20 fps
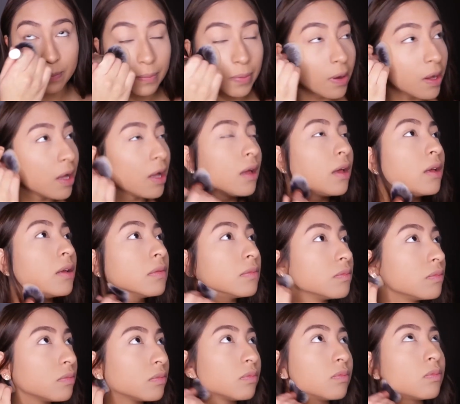But
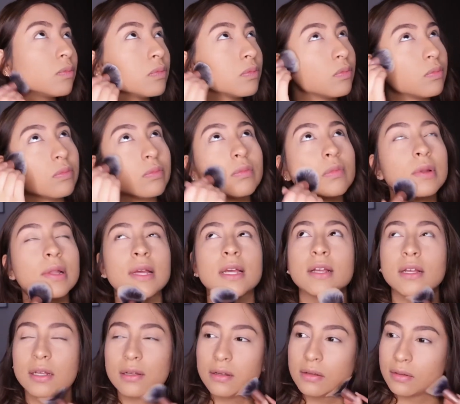
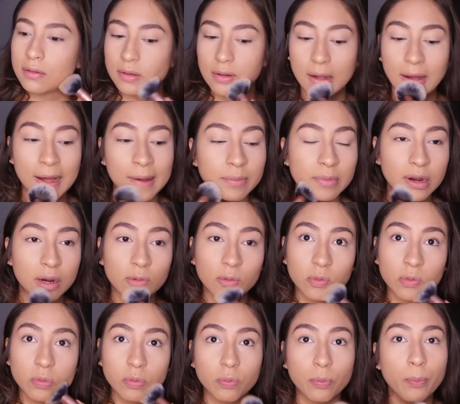like, I'm
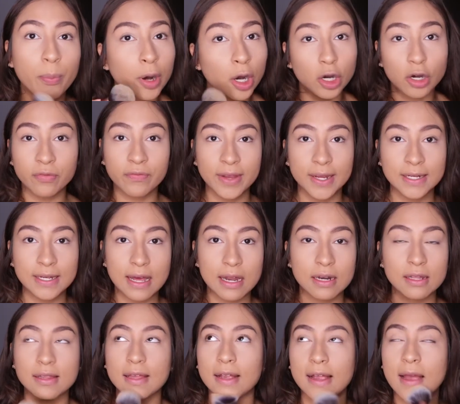not perfect
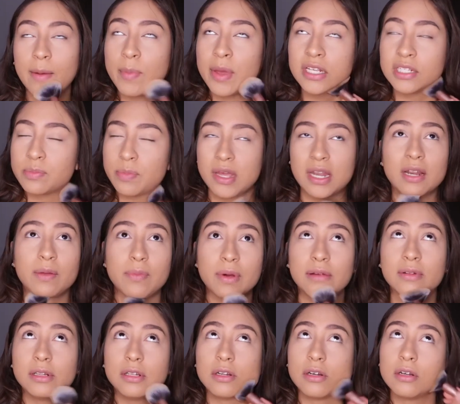at it. Like, I'm Hispanic,
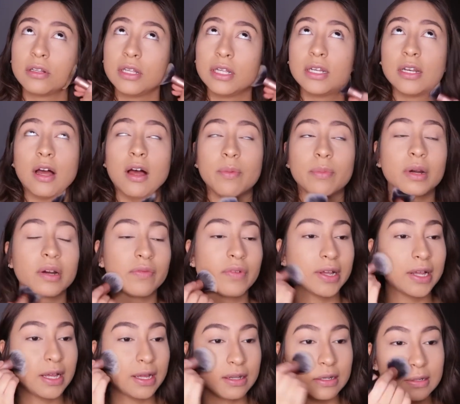but I'm literally not
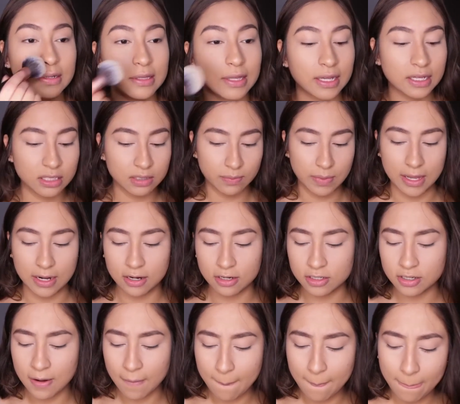perfect at like
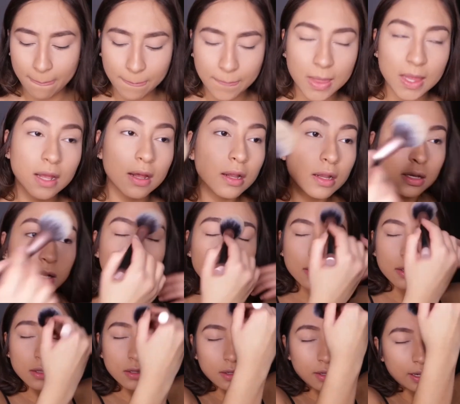Spanish.
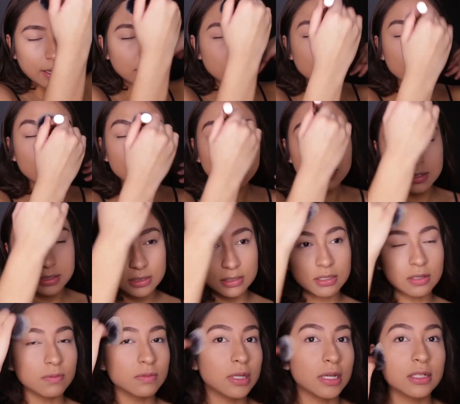I literally
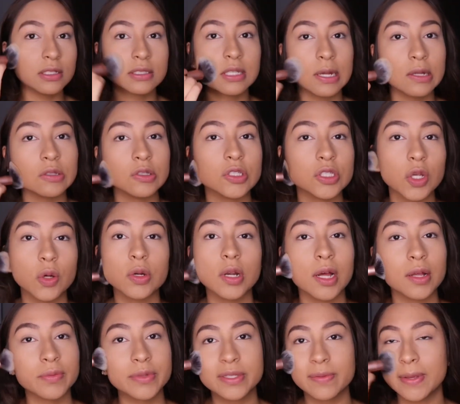sometimes sound so
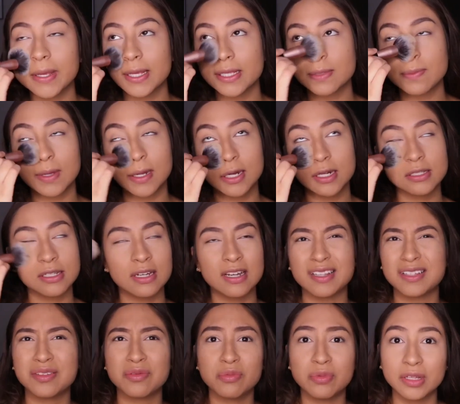dumb speaking Spanish,
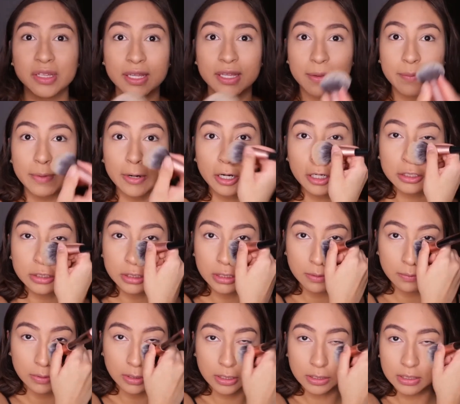and it's really
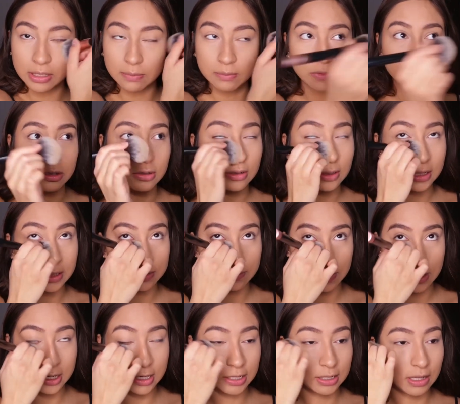embarrassing because I'm literally
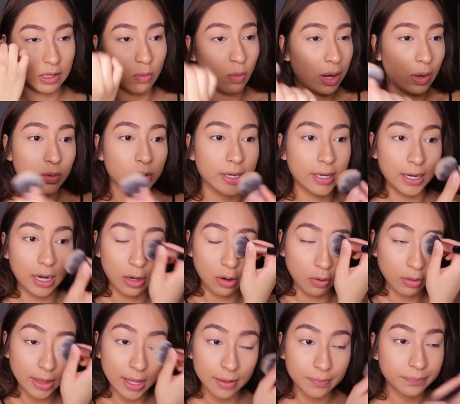Hispanic. Like, why would I not
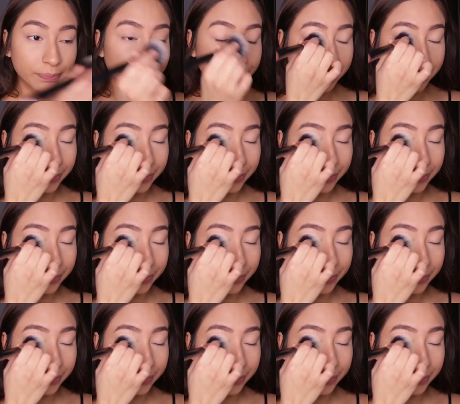know that?